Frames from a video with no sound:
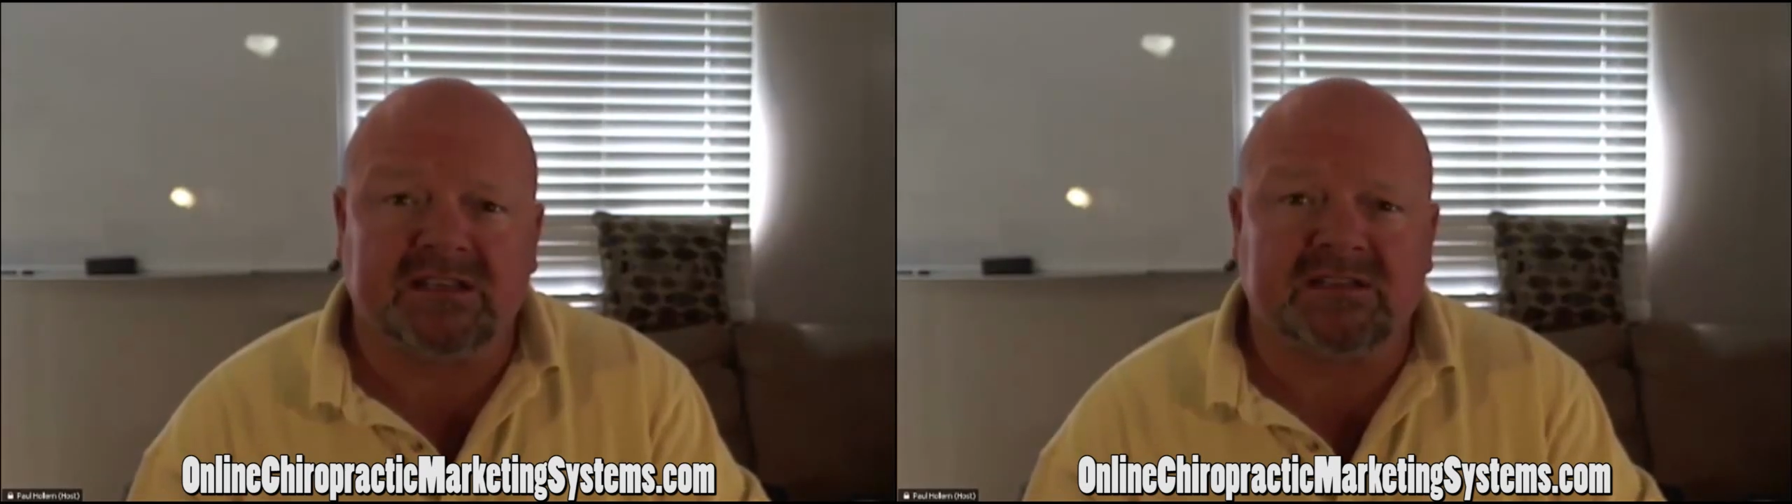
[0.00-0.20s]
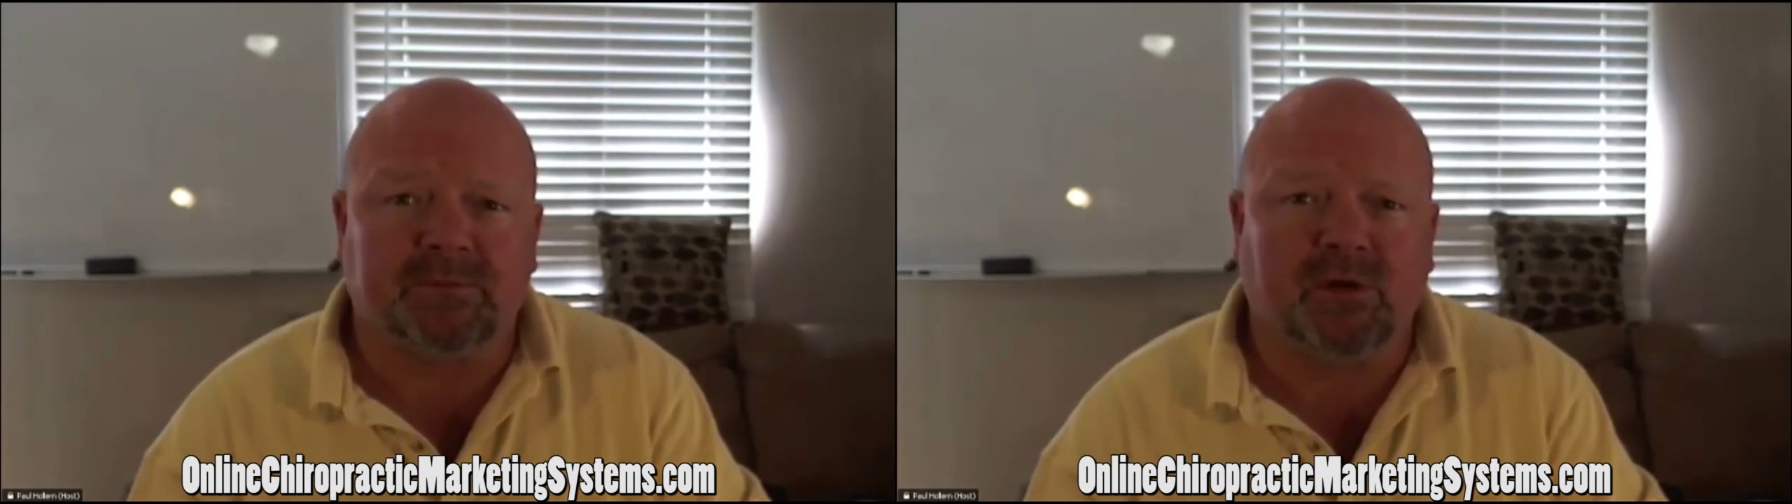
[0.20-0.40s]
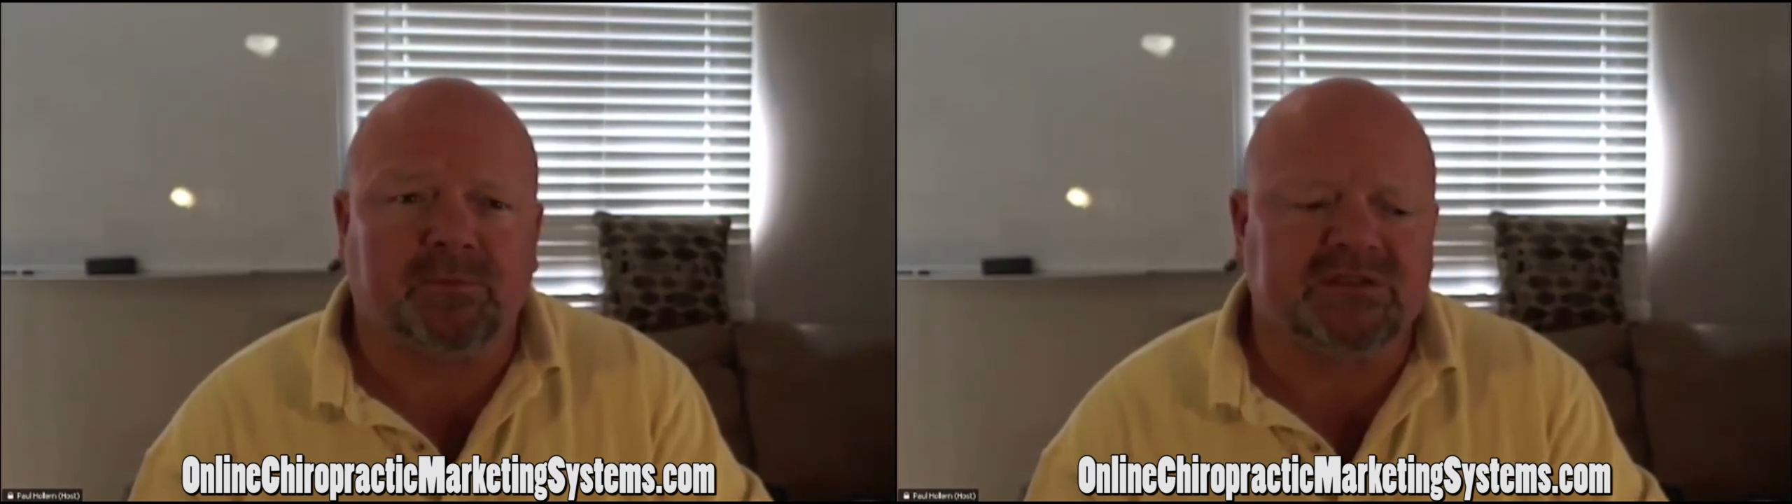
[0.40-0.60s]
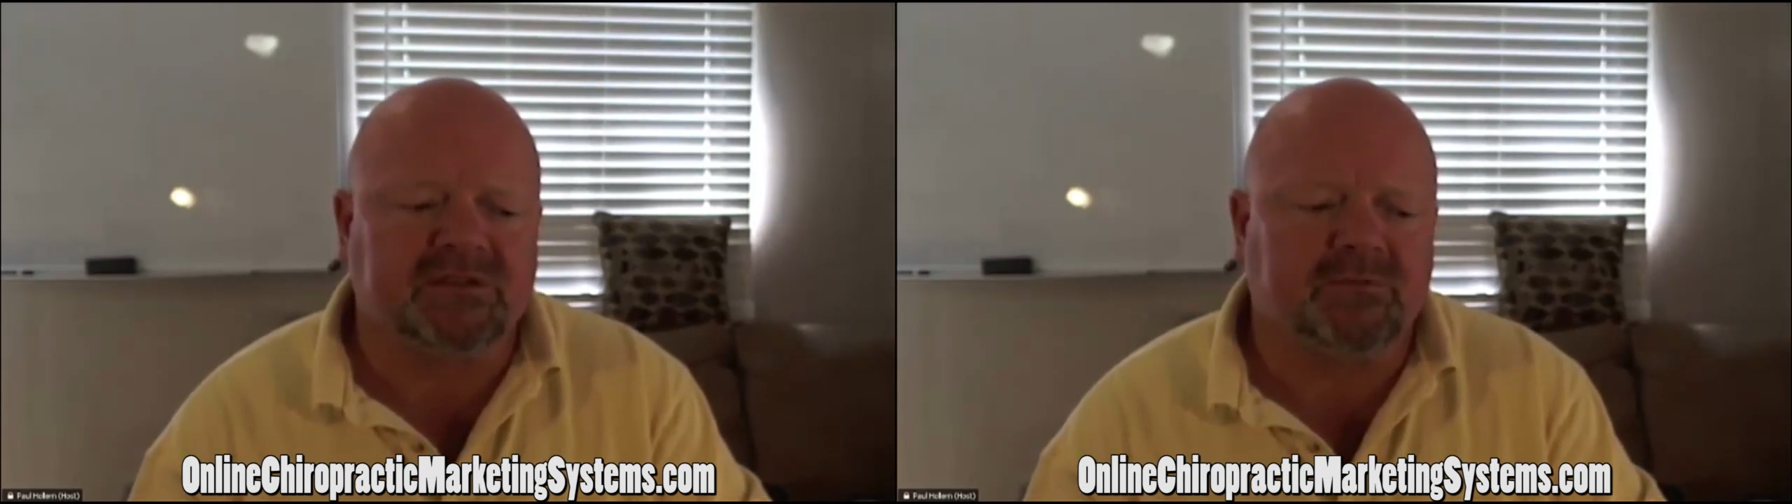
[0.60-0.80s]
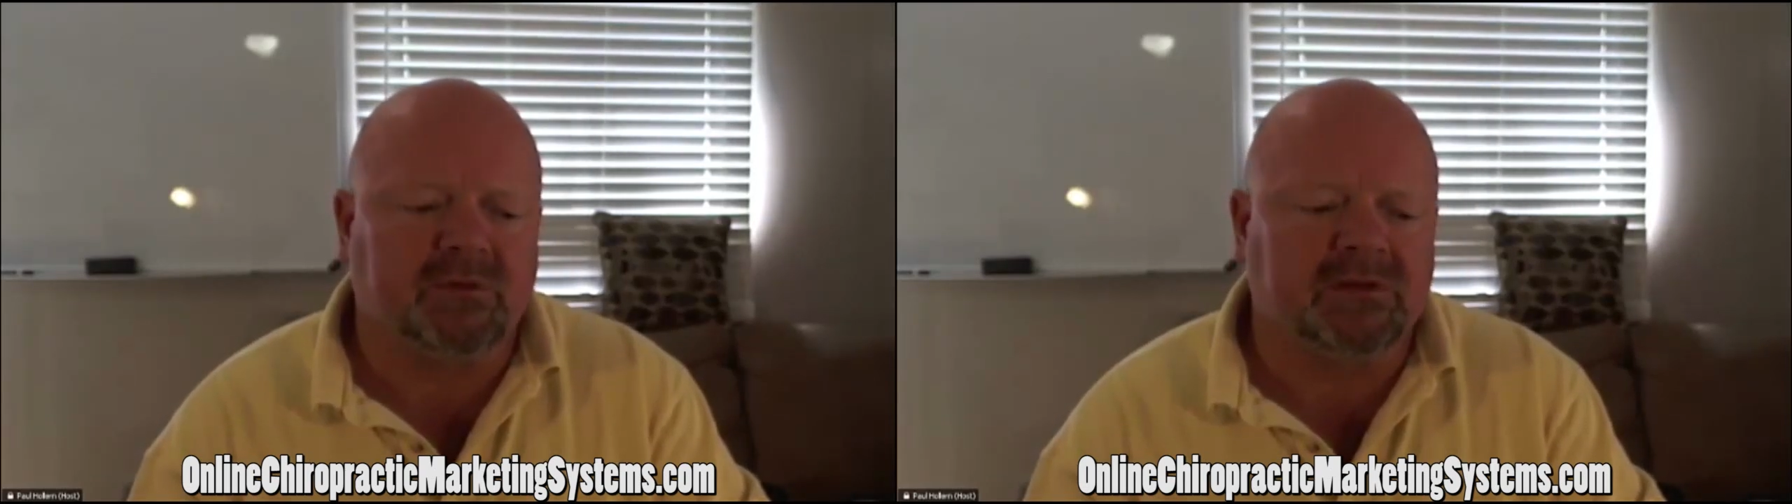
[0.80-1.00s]
That's the
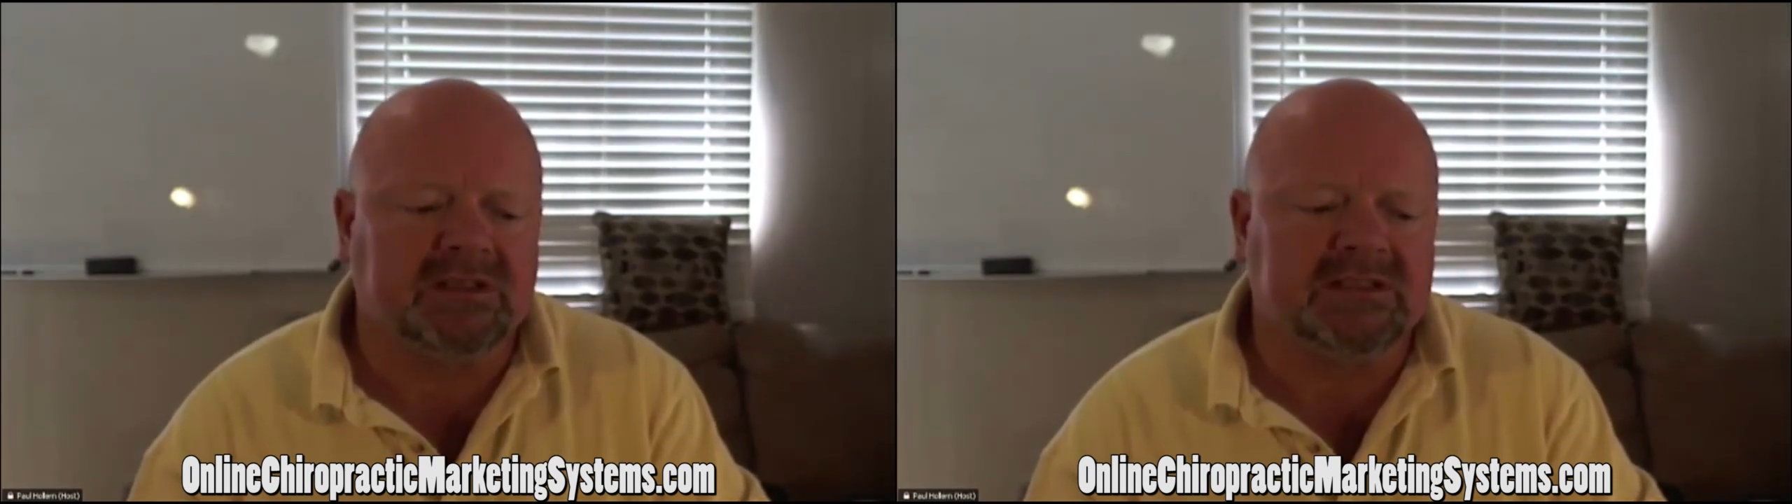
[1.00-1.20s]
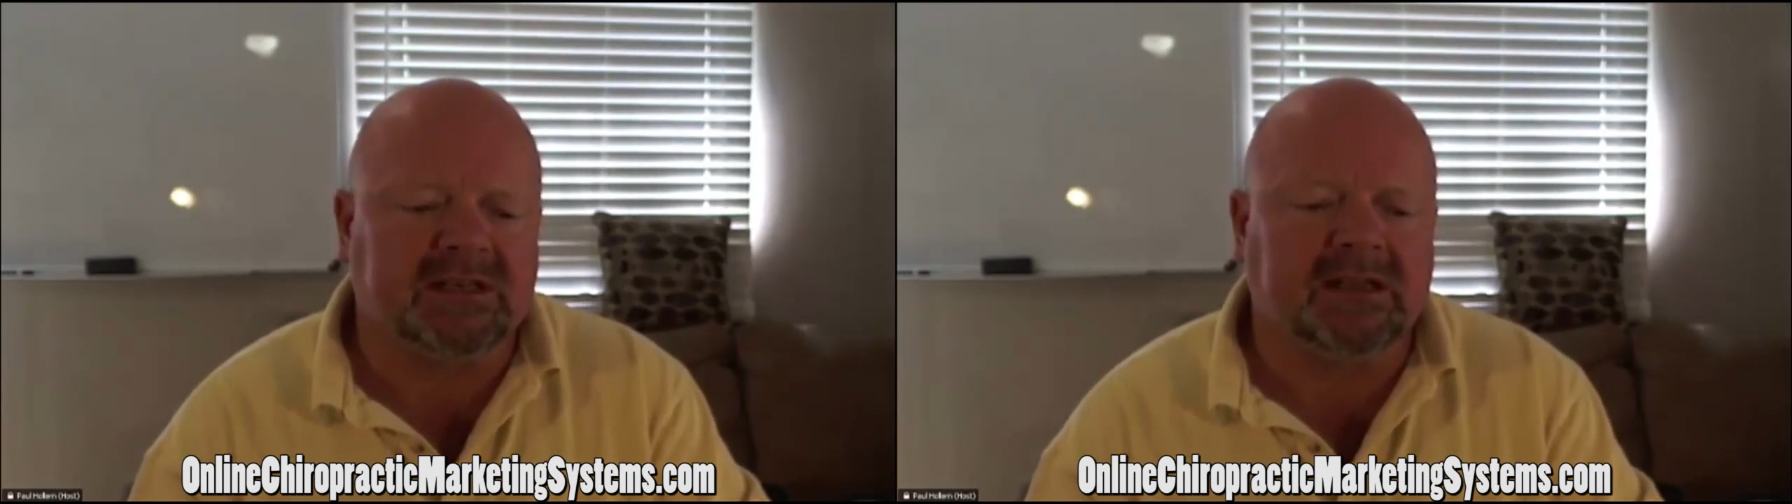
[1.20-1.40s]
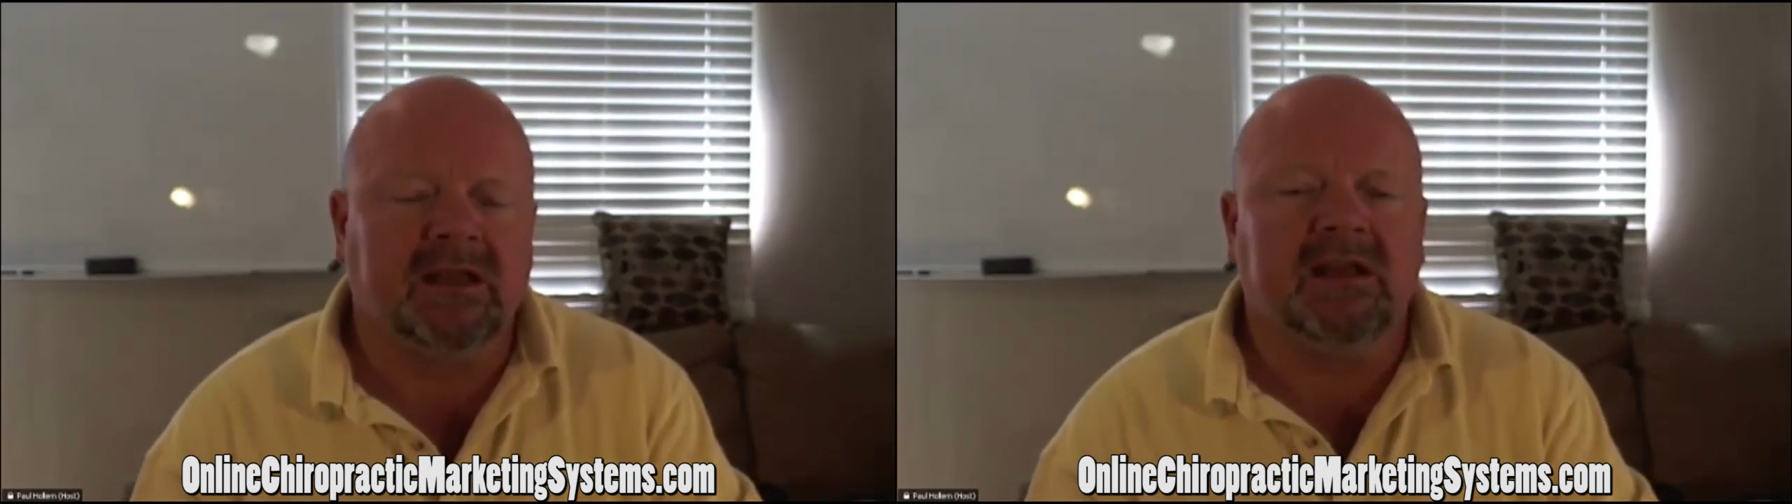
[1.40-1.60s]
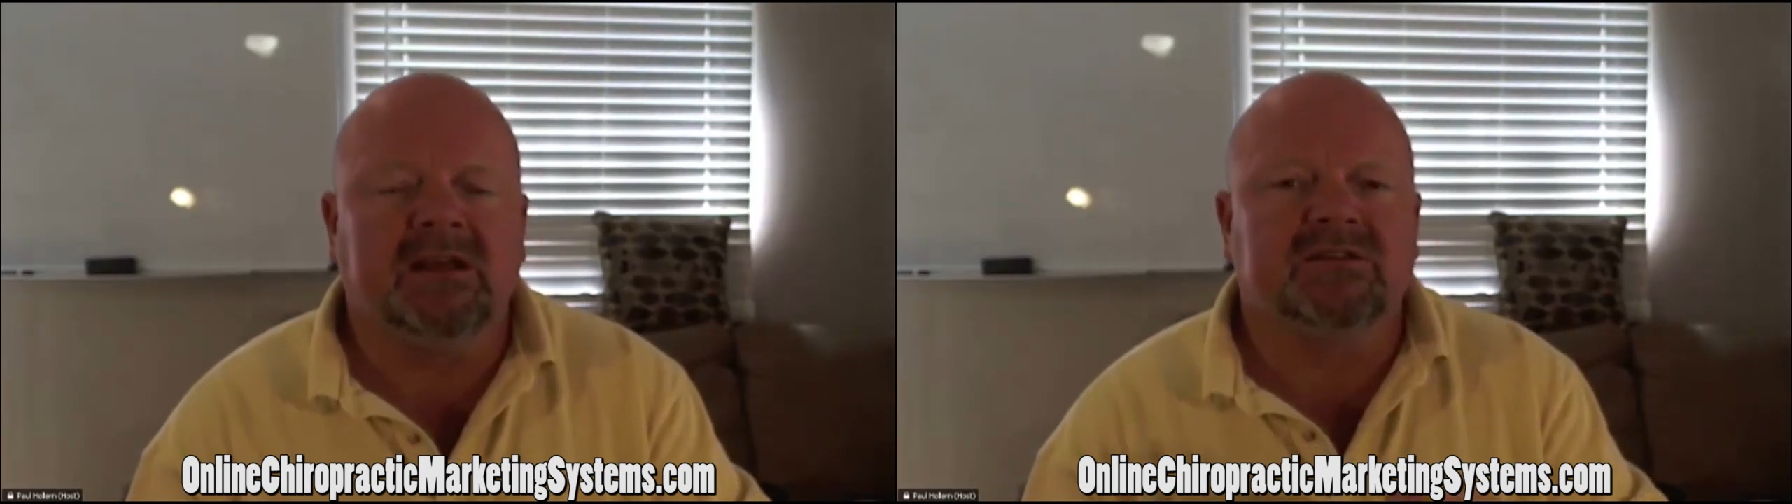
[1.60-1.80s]
purpose of publicity.